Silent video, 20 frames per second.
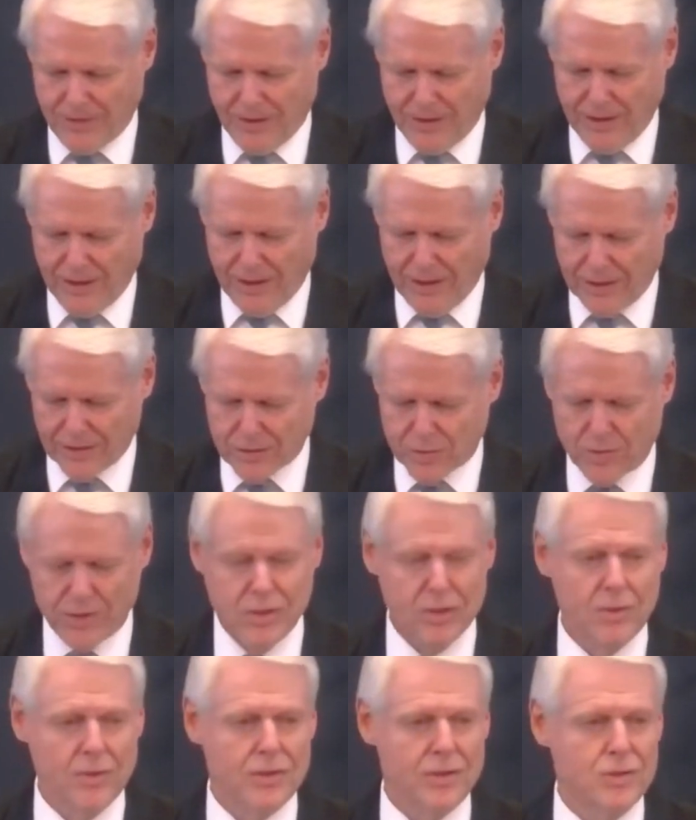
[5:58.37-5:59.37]
And as we do
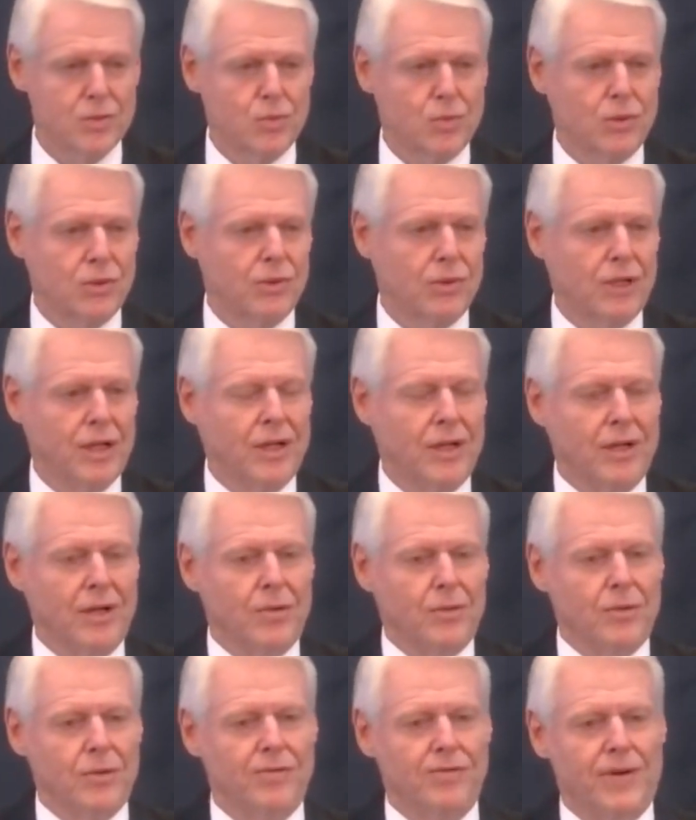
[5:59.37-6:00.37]
this, we'll, we'll
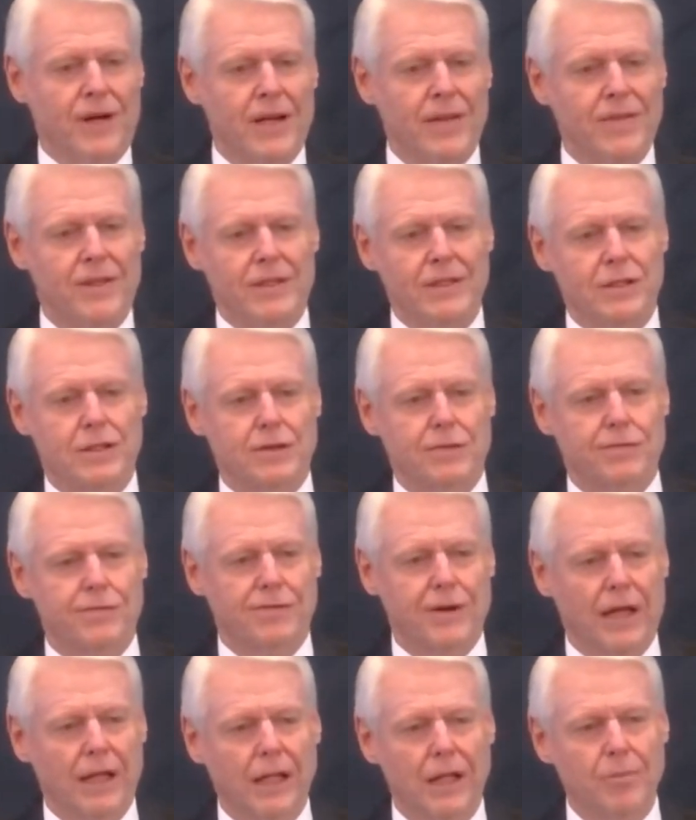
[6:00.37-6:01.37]
find that
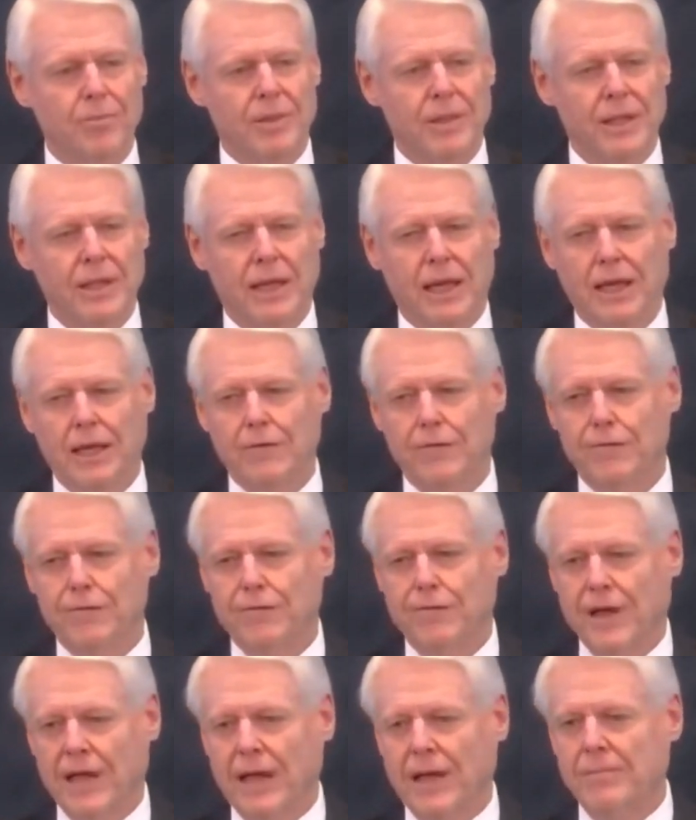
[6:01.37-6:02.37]
developing a family